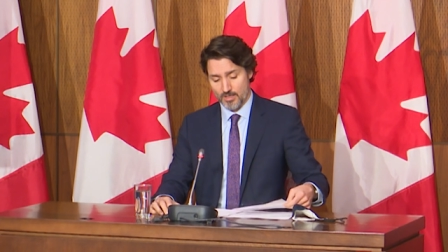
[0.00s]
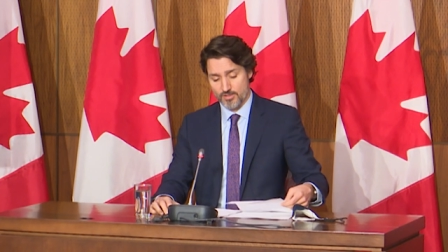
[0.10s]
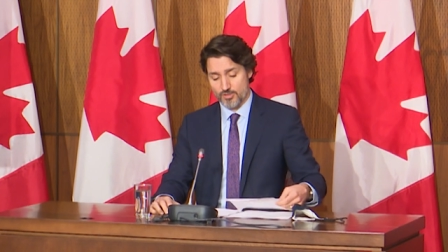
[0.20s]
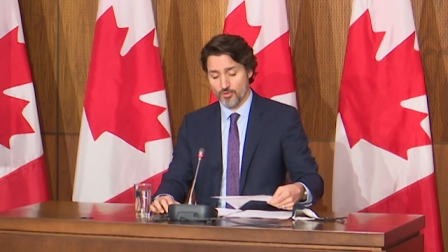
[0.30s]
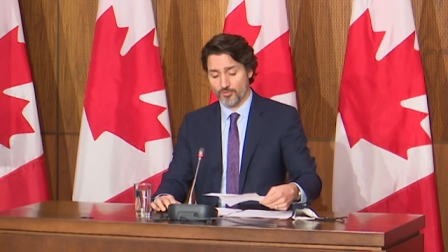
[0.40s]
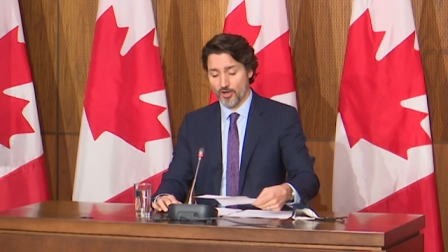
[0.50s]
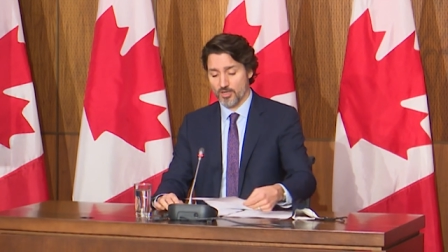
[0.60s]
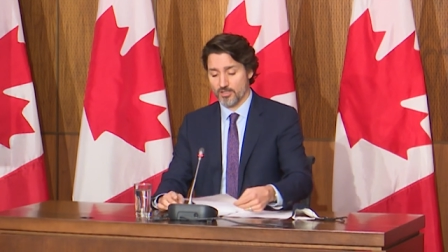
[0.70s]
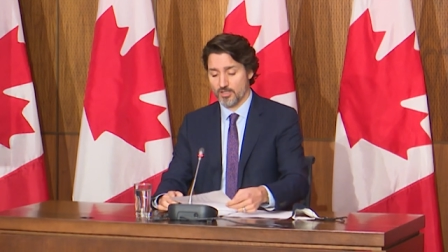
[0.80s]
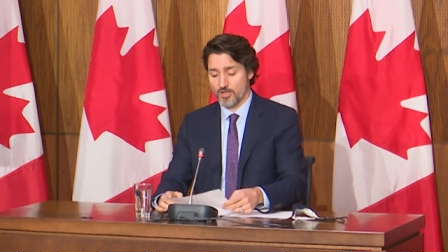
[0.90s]
So
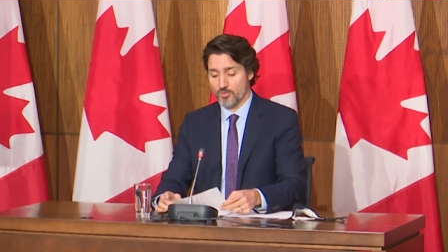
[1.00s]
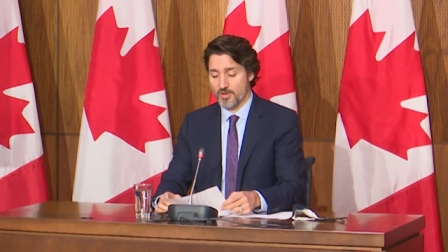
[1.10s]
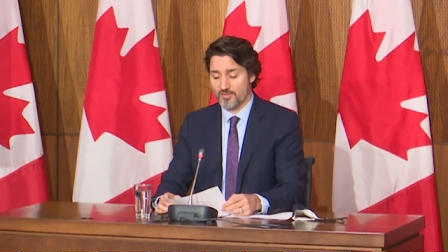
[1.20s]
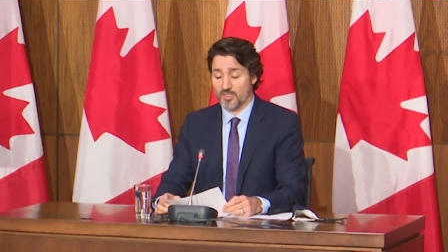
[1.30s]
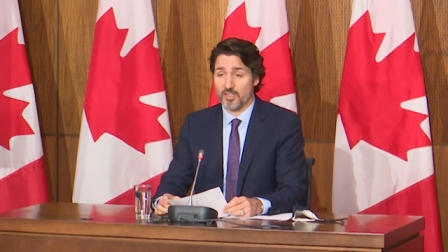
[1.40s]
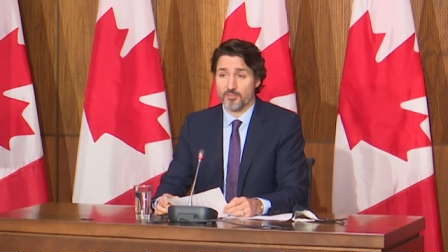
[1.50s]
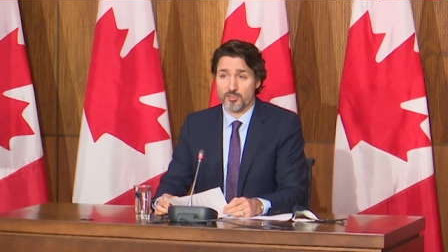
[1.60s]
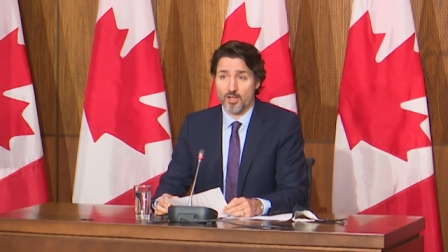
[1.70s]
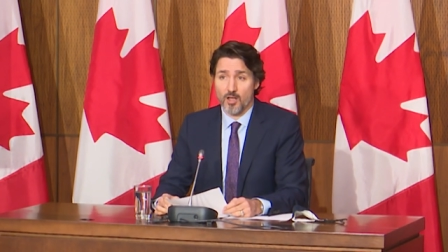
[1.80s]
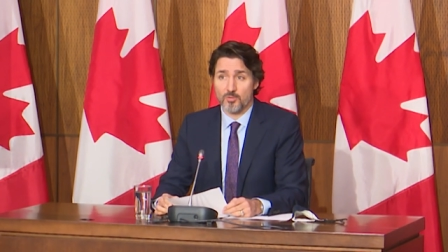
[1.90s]
far, we've
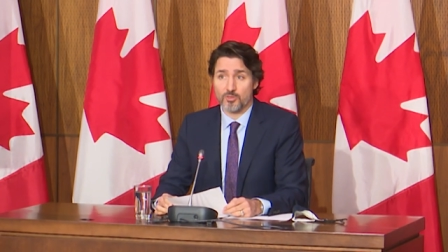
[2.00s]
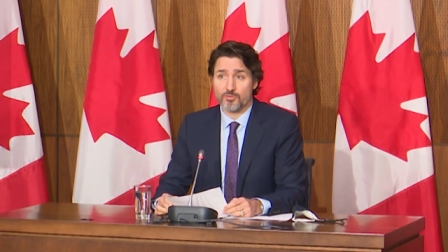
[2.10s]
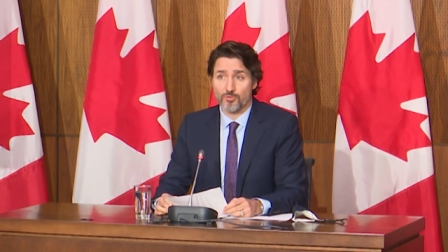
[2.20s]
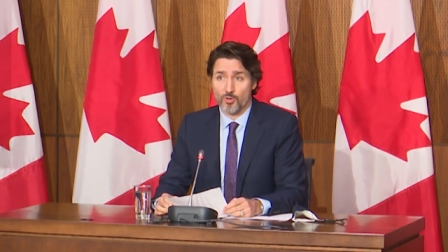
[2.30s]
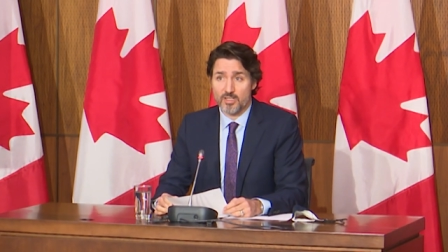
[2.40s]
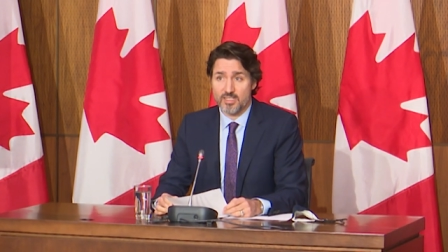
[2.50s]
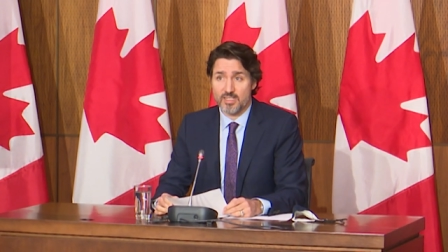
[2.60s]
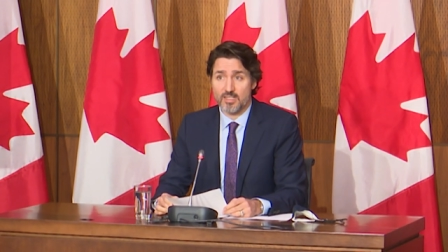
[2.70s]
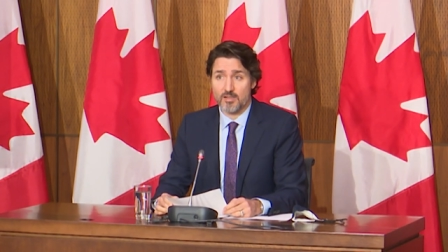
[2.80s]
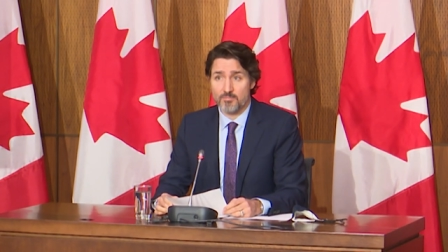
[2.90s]
delivered almost
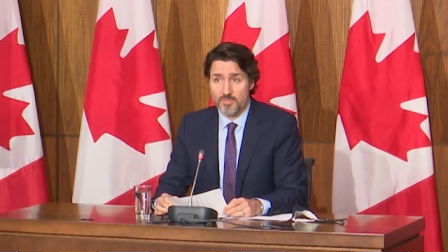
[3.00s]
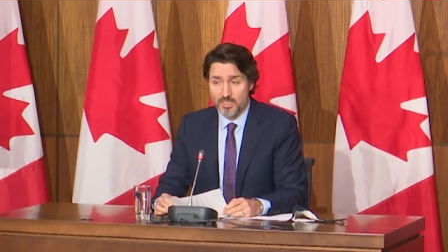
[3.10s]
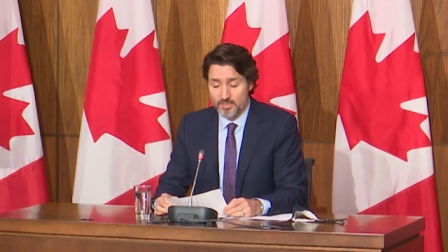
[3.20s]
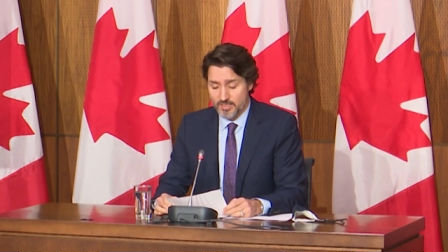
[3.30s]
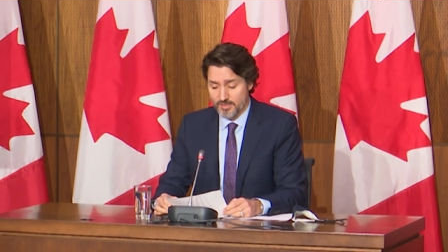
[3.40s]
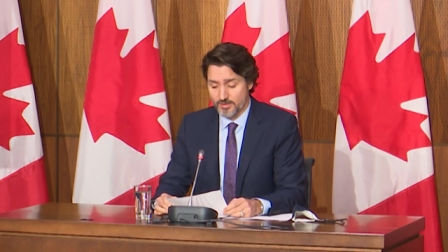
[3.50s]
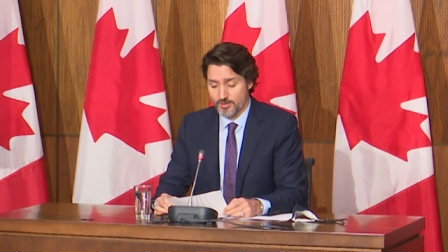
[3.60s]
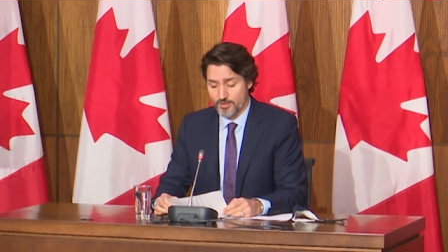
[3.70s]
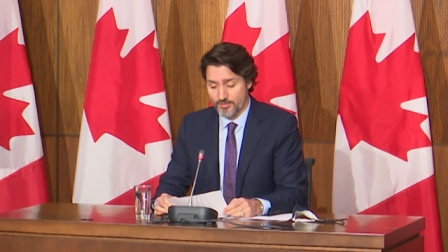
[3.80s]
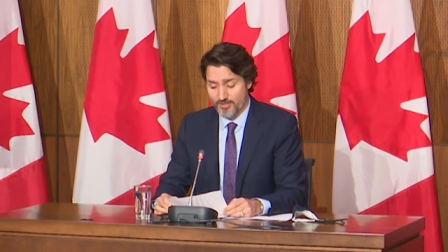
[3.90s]
fourteen million
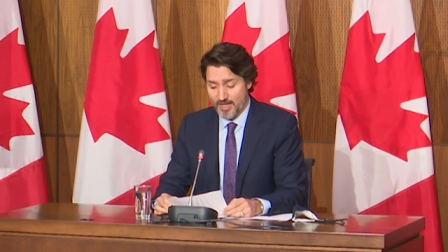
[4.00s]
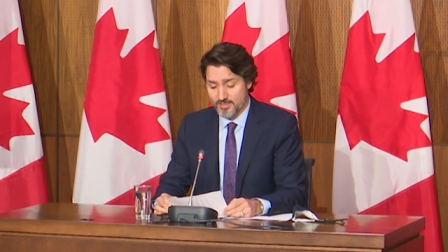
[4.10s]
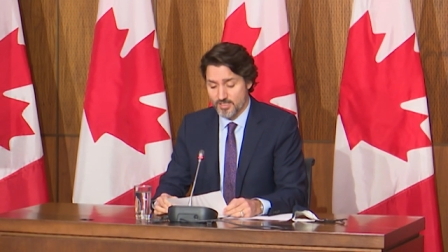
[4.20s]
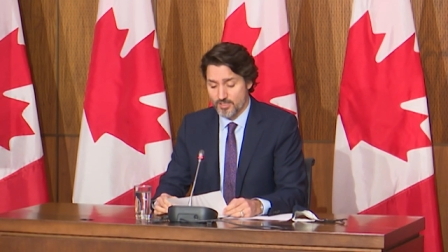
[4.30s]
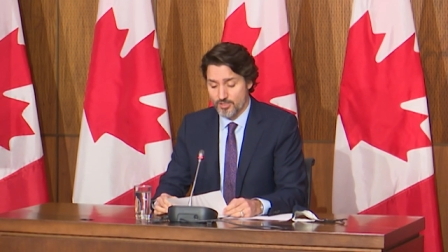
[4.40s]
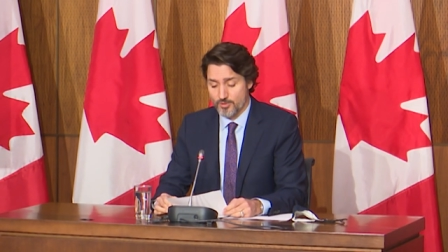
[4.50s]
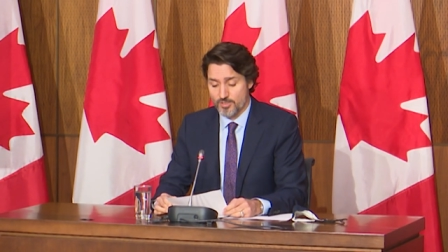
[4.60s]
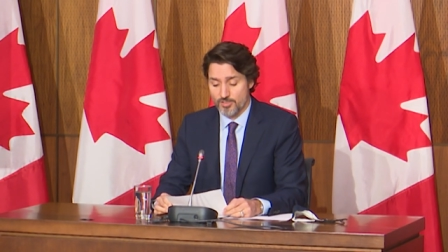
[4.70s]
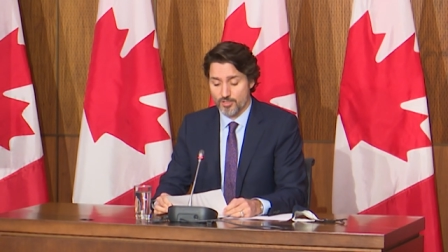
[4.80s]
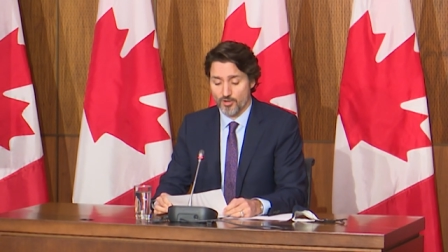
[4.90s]
vaccine
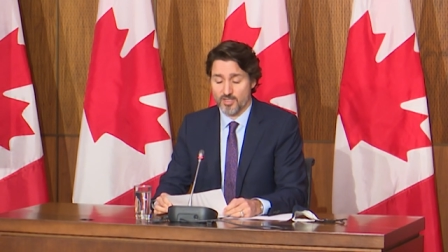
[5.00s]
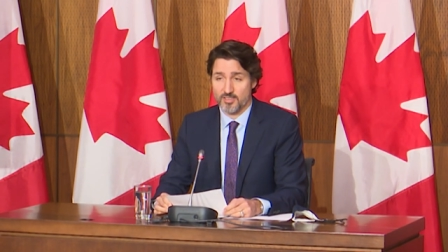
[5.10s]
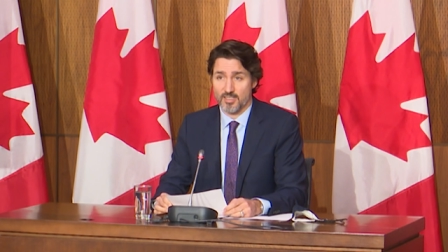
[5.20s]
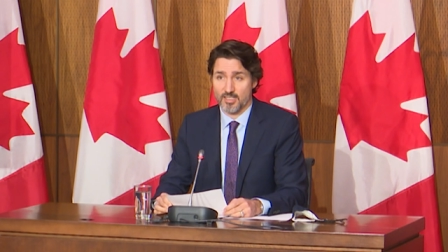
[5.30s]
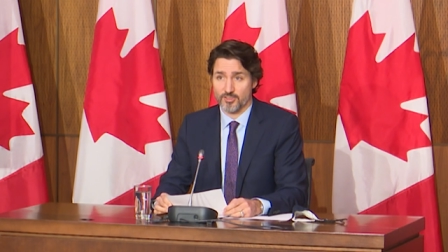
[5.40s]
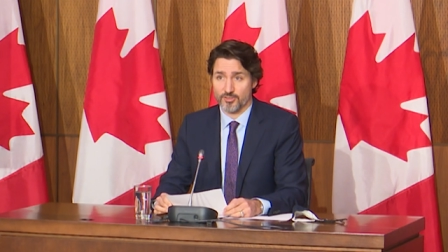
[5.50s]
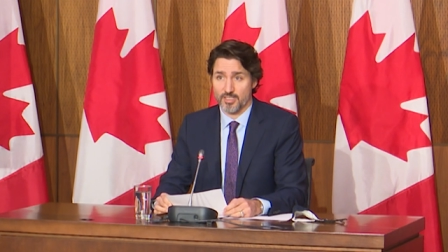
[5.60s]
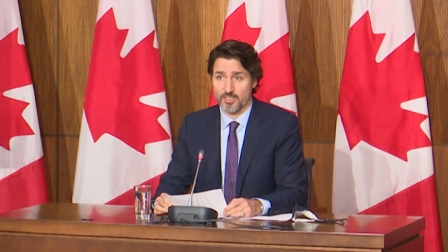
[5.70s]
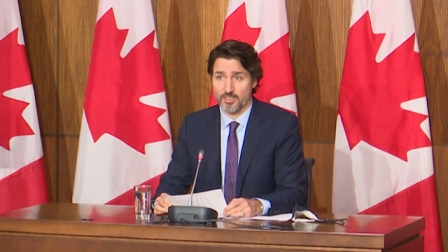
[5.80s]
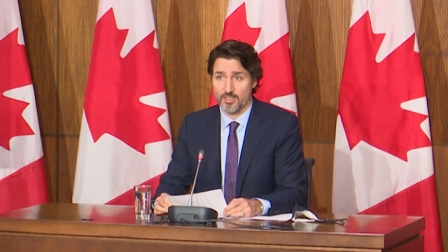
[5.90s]
doses across the country.